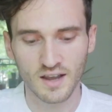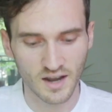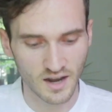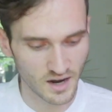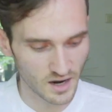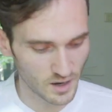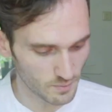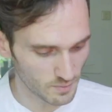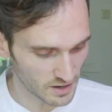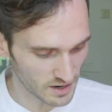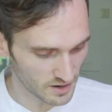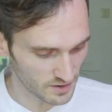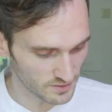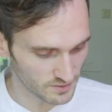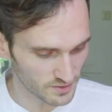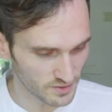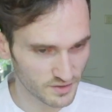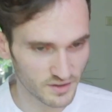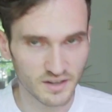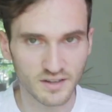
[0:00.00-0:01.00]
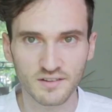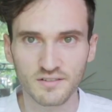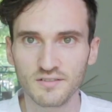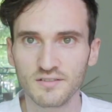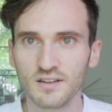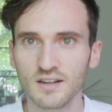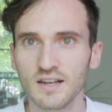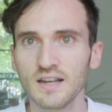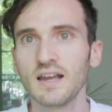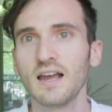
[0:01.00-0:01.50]
about
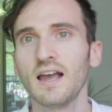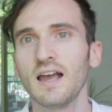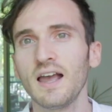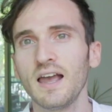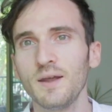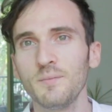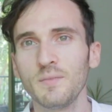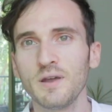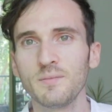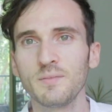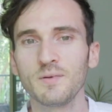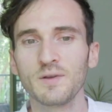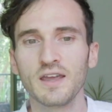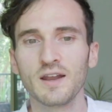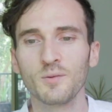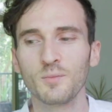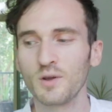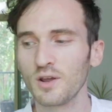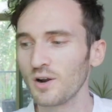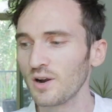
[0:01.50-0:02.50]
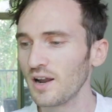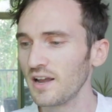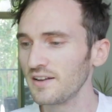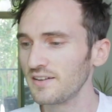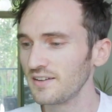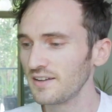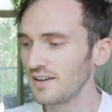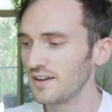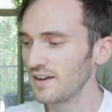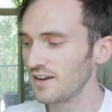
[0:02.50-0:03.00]
this and maybe get a better
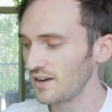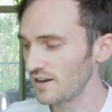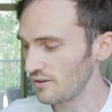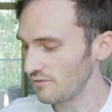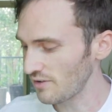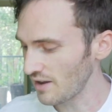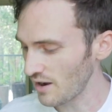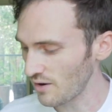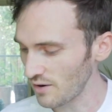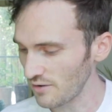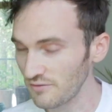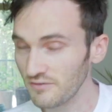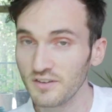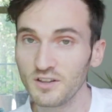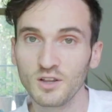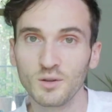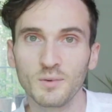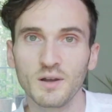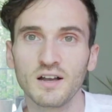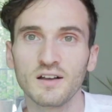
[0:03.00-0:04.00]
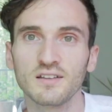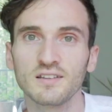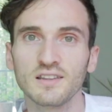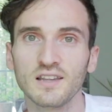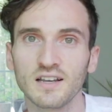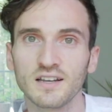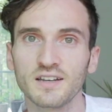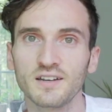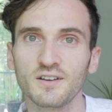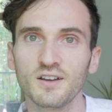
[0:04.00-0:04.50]
idea of how I feel about
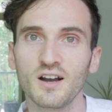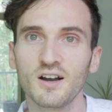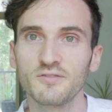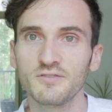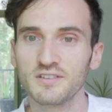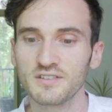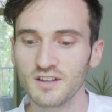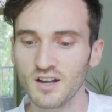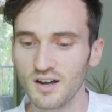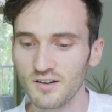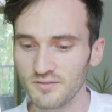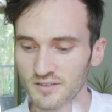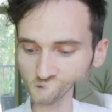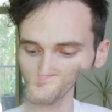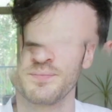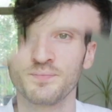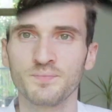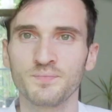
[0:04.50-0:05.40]
Luckin Coffee's coffee.